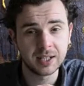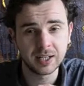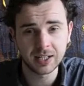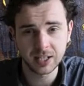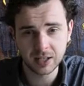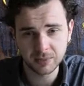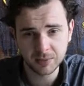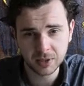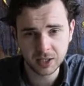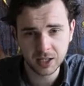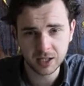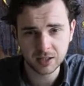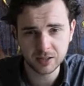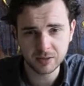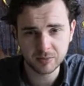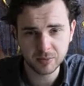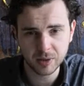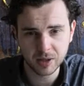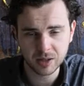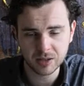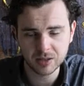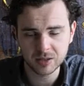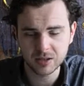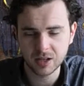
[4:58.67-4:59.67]
lemon
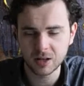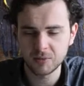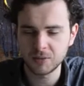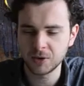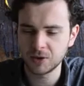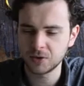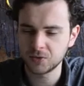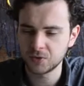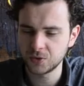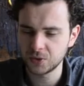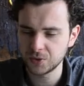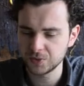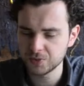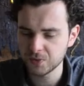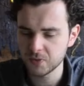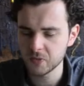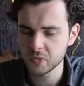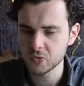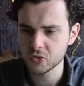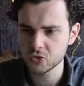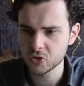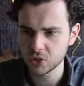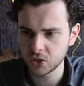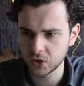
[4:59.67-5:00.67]
aspect coming through
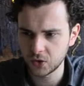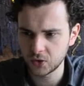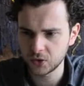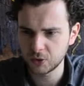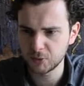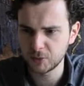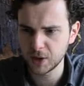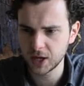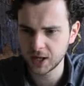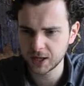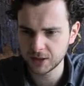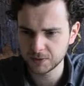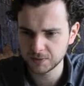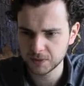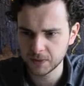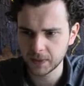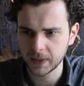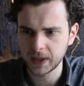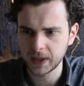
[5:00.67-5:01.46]
on the palate.